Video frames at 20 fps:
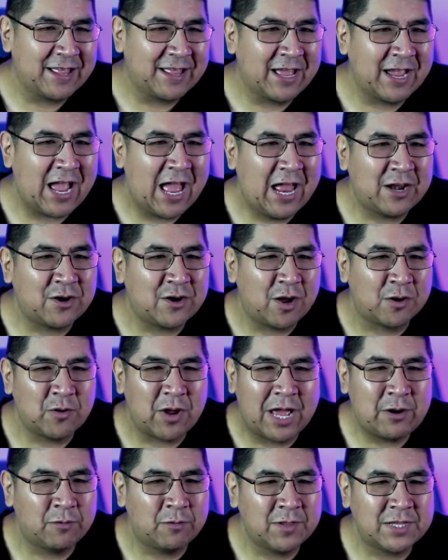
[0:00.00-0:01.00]
I, I, I
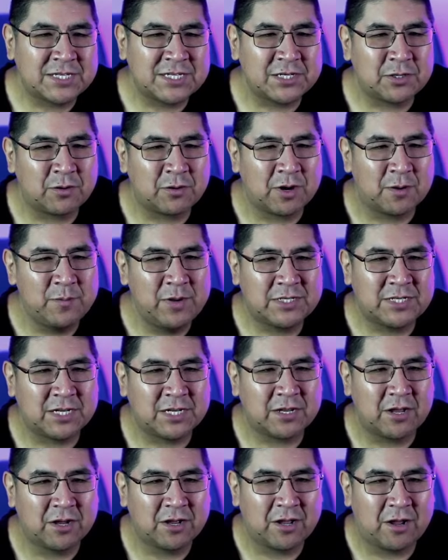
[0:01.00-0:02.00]
don't, I don't listen to her
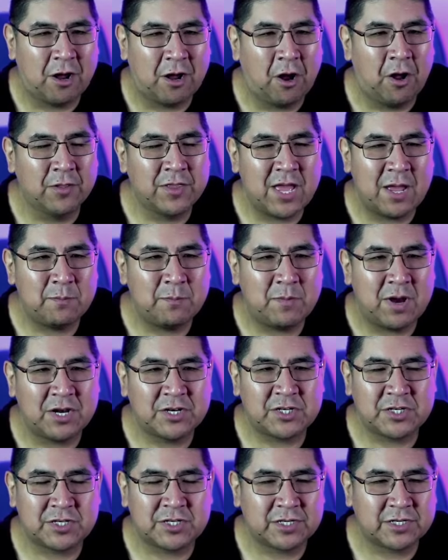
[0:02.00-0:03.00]
music all that
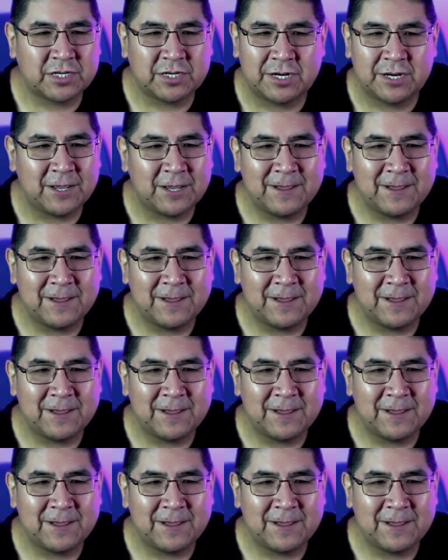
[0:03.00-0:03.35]
much